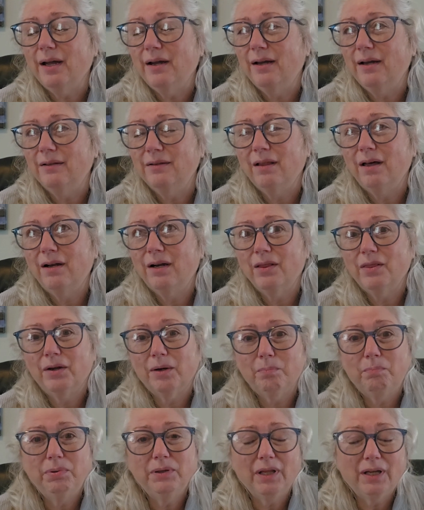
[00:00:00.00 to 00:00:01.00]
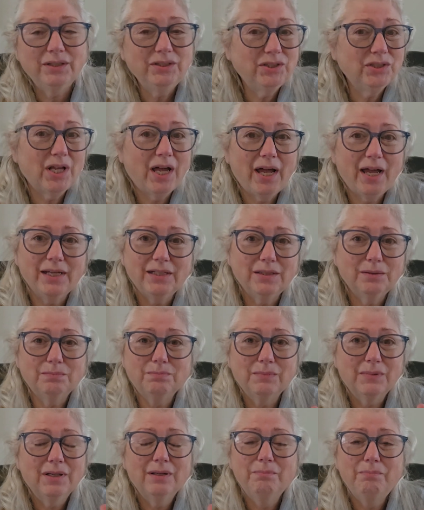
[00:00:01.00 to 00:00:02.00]
a lot of their plus size
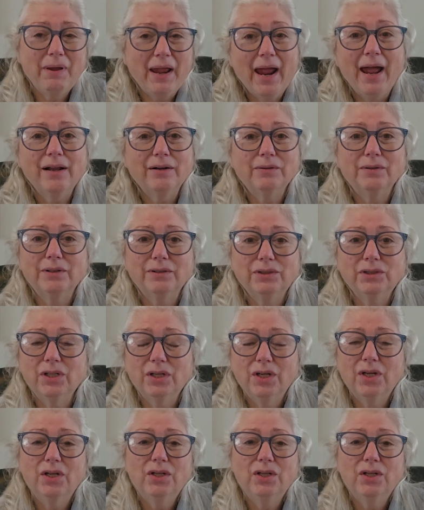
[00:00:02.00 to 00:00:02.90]
patterns,